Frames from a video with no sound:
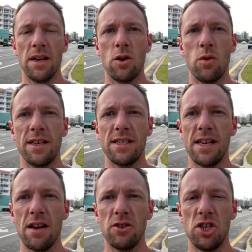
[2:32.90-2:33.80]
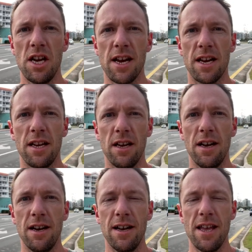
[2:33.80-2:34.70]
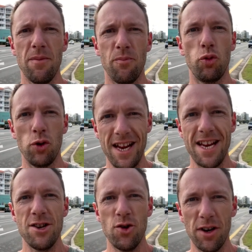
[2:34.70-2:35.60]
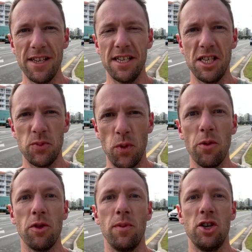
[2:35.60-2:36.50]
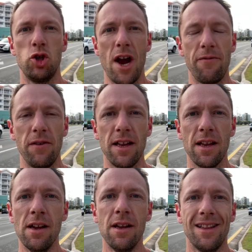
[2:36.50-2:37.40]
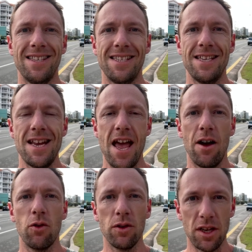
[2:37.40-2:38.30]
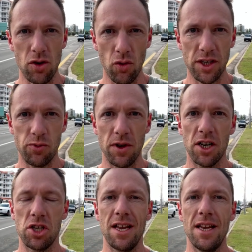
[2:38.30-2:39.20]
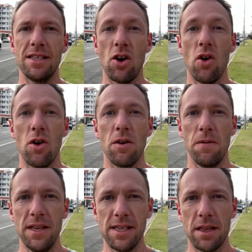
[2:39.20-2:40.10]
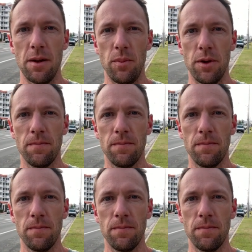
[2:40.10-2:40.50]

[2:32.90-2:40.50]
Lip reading: Okay, quick sound check. In a pretty noisy spot with a bit of traffic, let's see how good the noise reduction is on this clip.